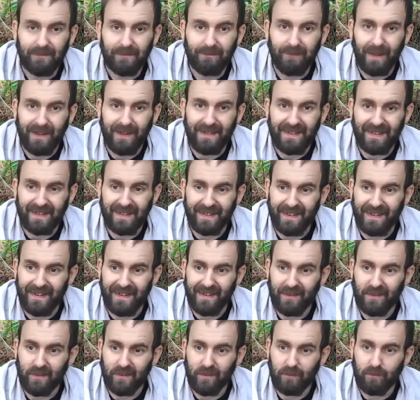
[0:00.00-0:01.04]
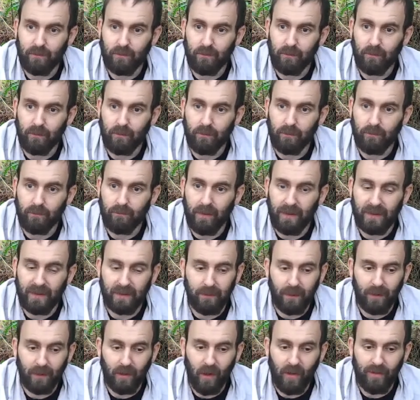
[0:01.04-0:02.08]
basically risk
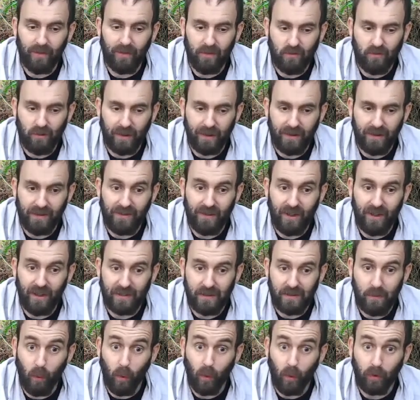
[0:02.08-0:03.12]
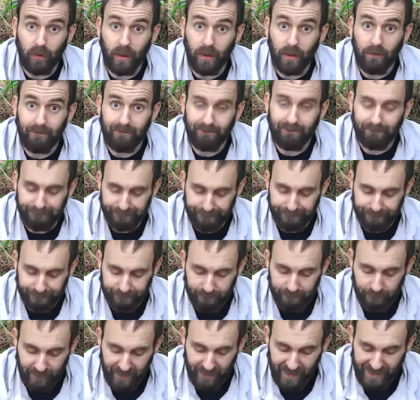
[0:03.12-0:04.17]
my life in drinking dirty water.
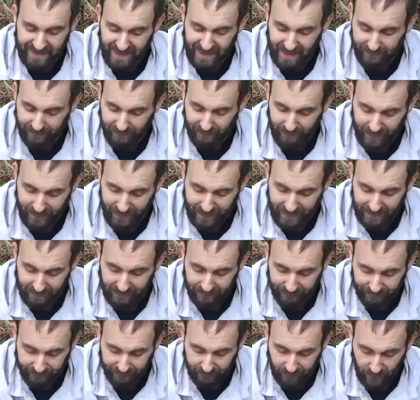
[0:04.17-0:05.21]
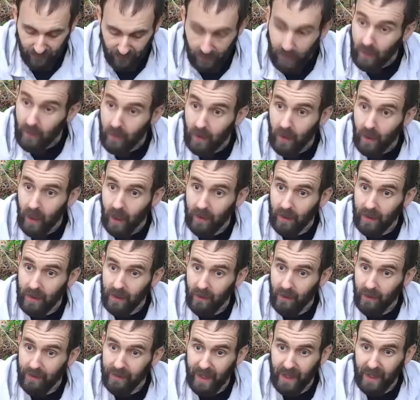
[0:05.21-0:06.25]
But that's it for me. I'm going to
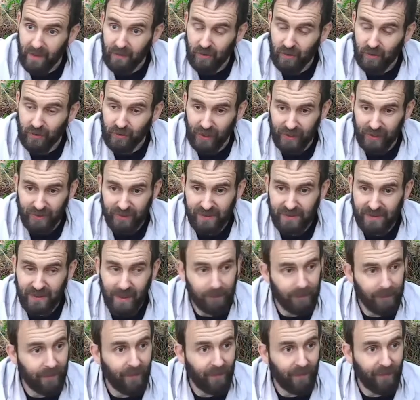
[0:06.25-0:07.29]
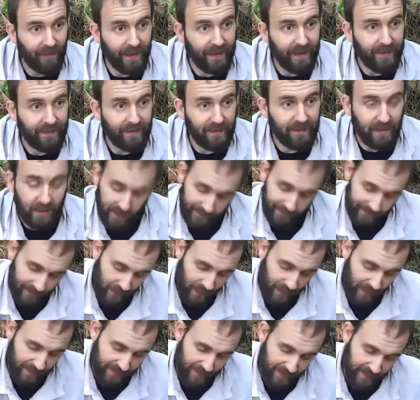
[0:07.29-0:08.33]
go out now, just test these couple of little things. If you
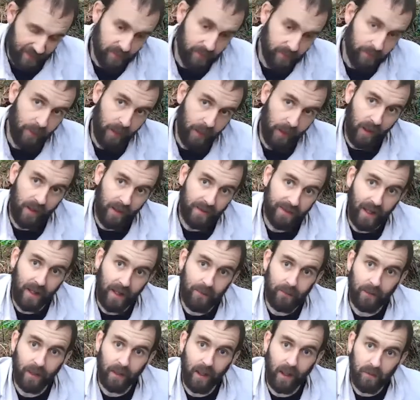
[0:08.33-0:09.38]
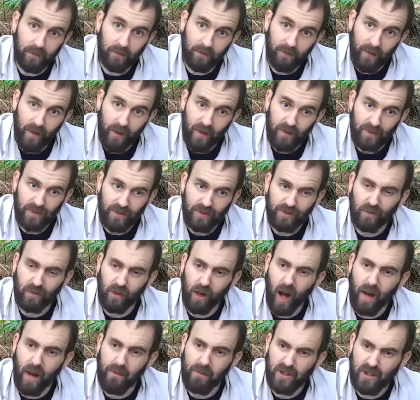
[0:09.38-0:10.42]
like this, put a like down below.
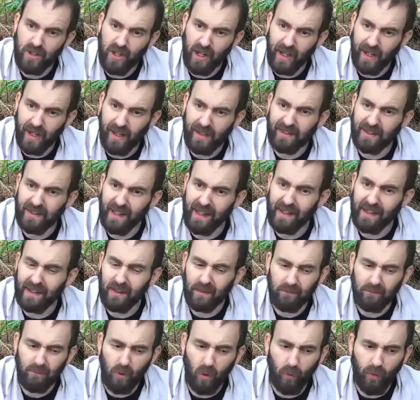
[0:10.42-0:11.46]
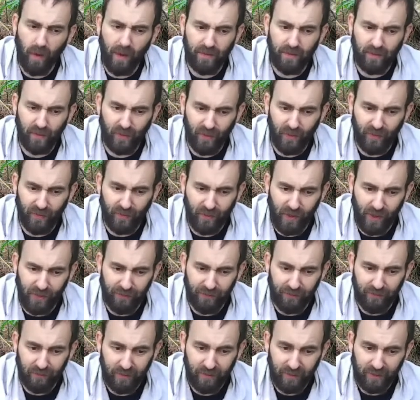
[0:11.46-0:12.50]
Subscribe, share, link, all that sort of
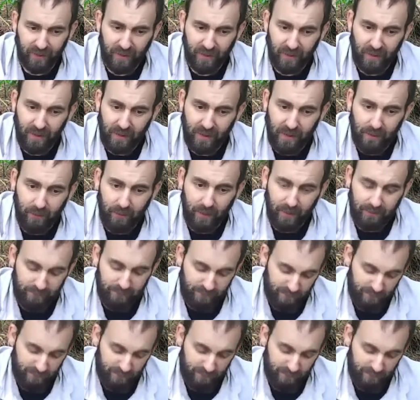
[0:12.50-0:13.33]
stuff. But